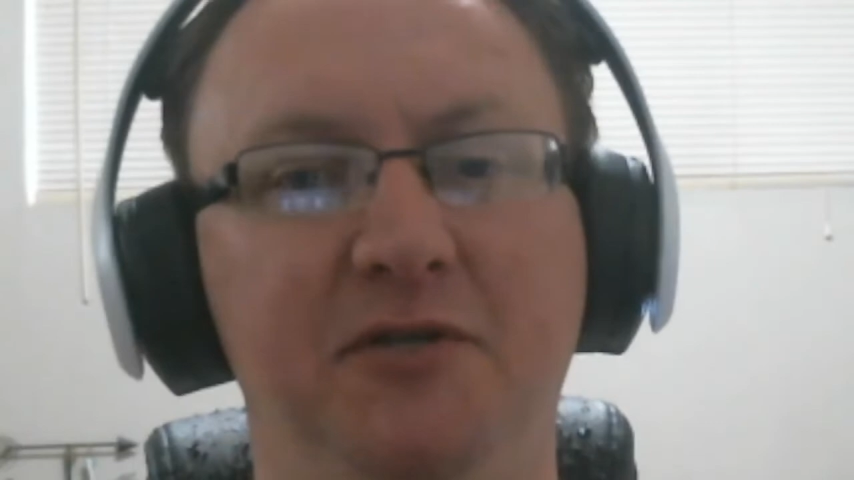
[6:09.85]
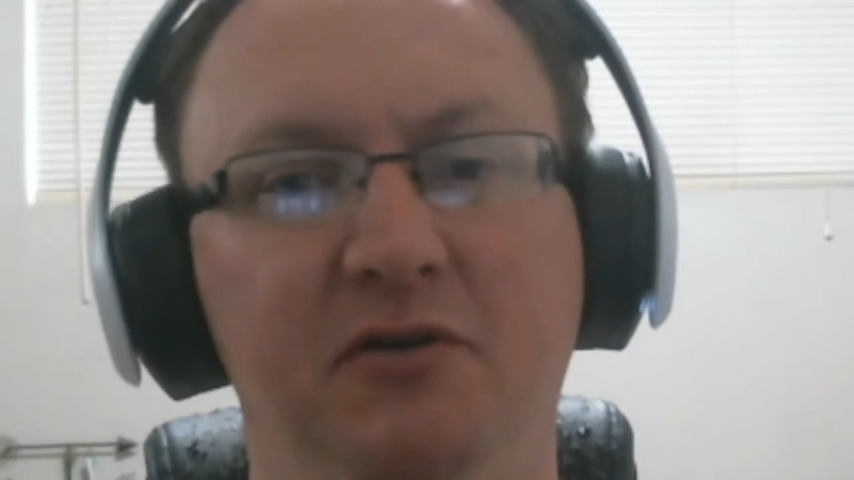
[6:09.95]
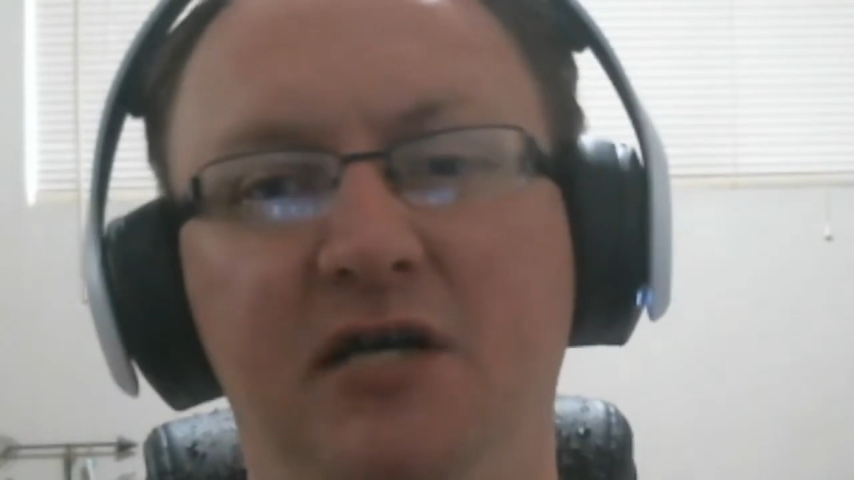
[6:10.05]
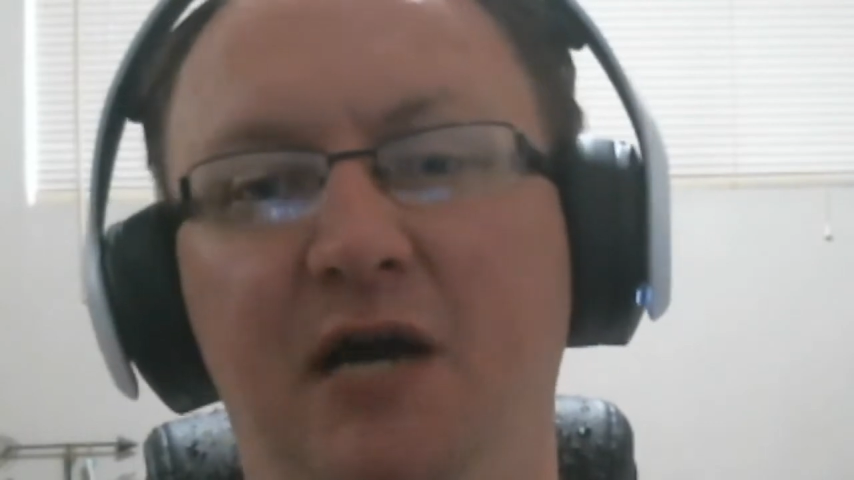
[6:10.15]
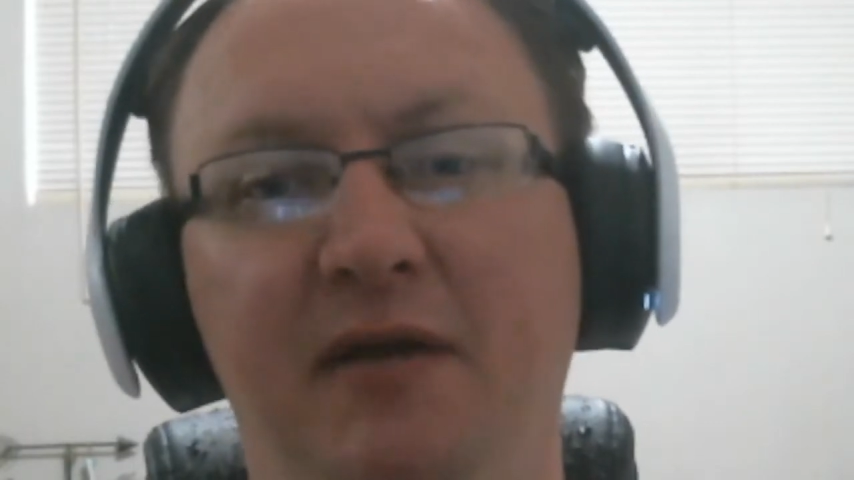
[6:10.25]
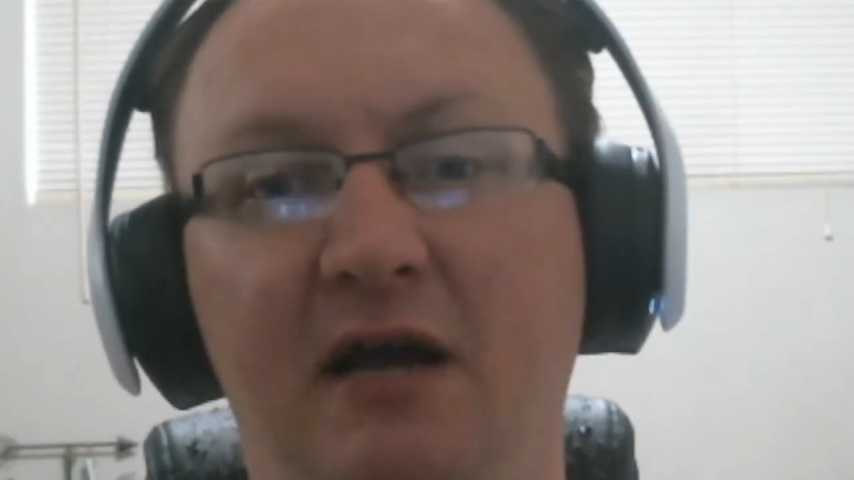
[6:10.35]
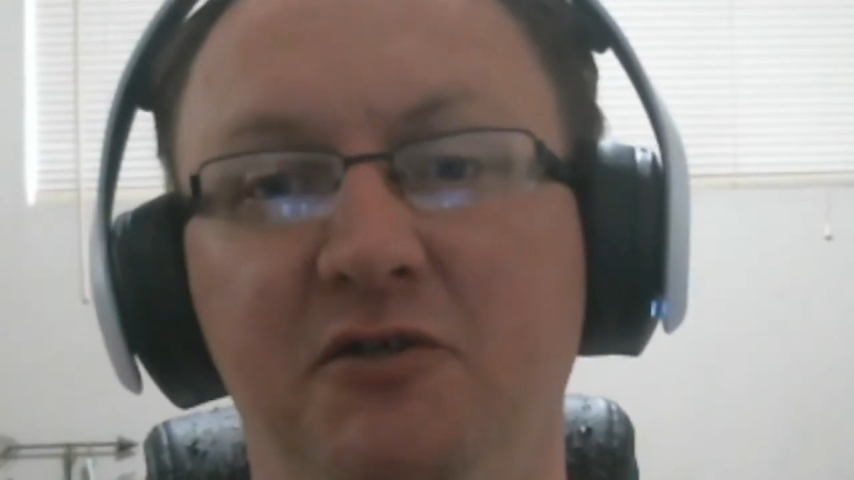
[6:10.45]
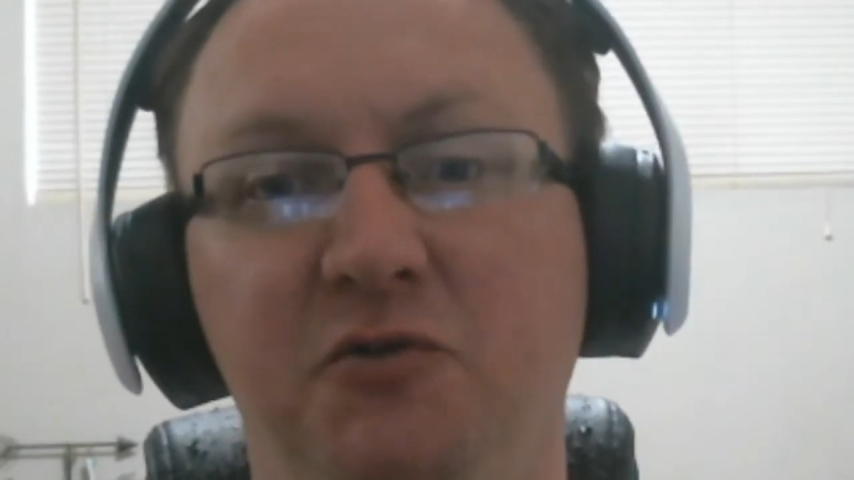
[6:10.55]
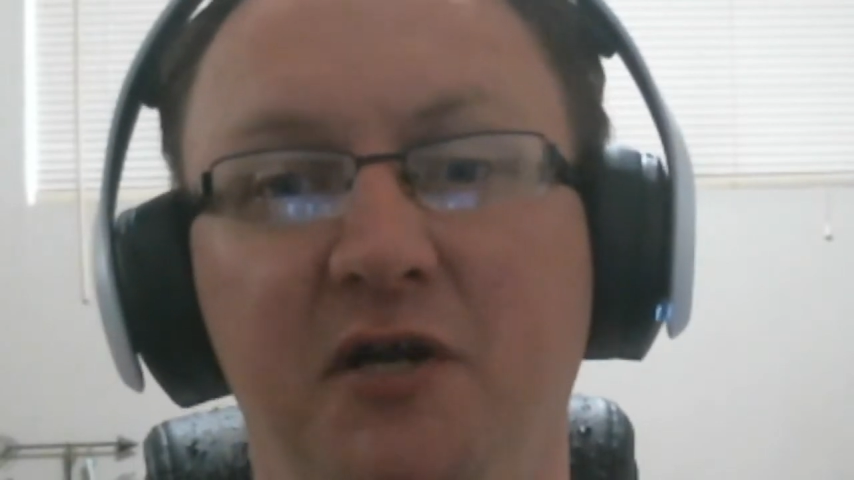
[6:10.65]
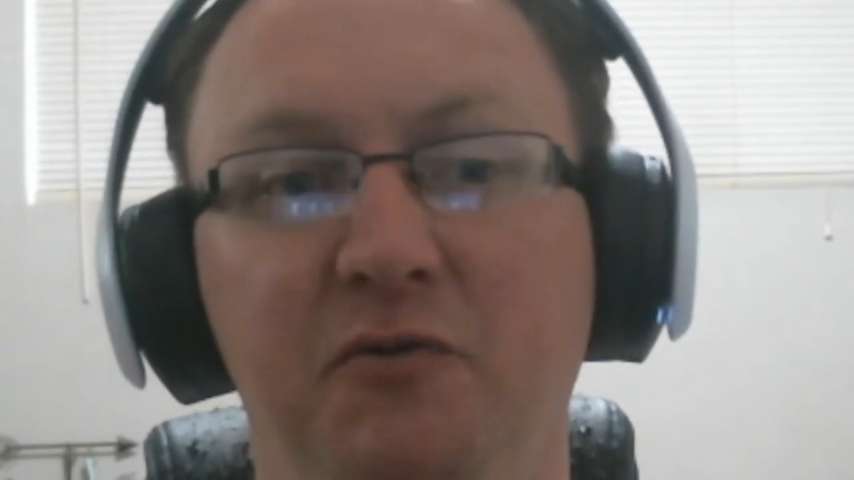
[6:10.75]
that are coming out
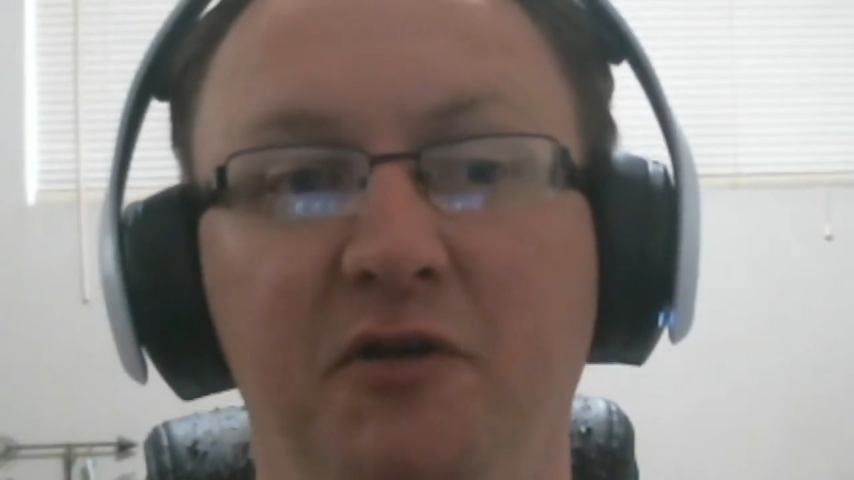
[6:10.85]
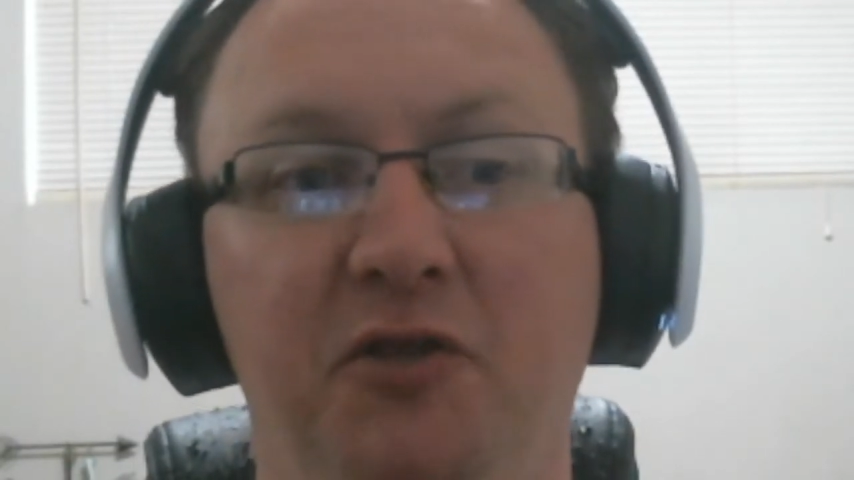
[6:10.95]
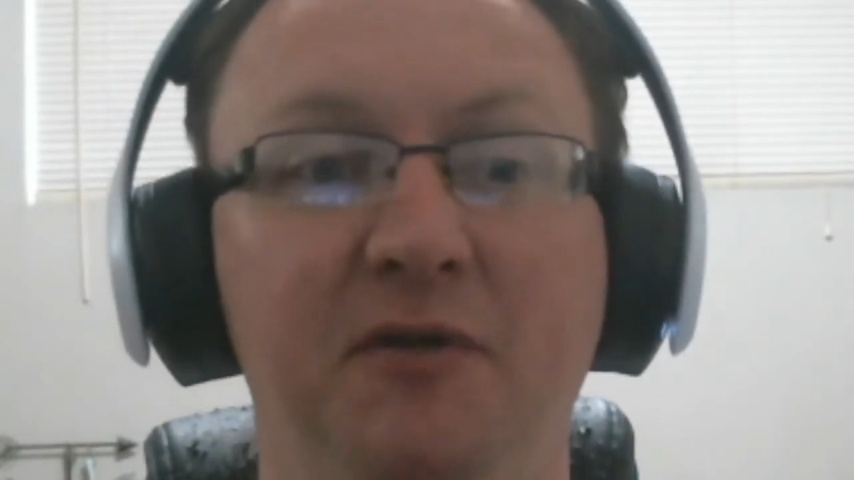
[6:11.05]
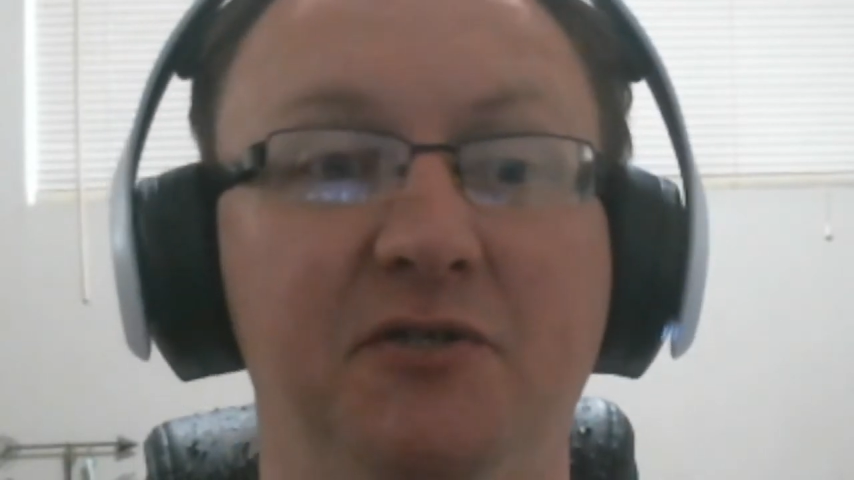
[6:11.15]
in 2023.